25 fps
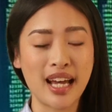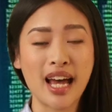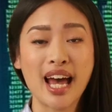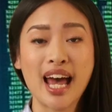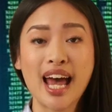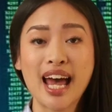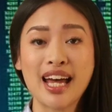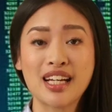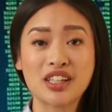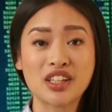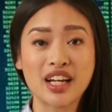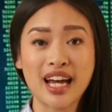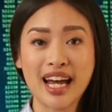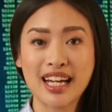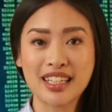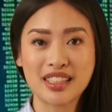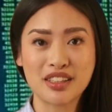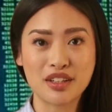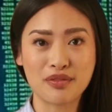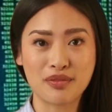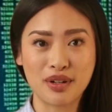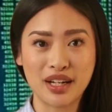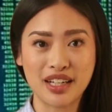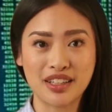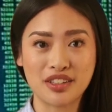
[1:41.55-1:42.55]
hijack
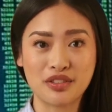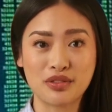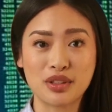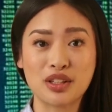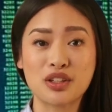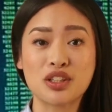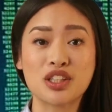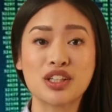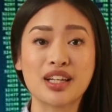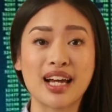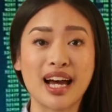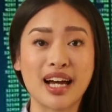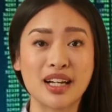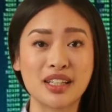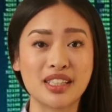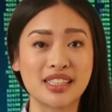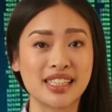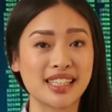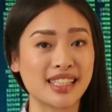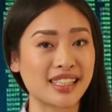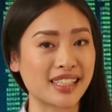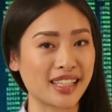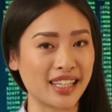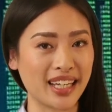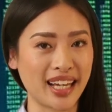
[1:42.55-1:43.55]
device
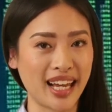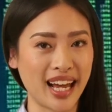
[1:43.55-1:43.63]
functionality,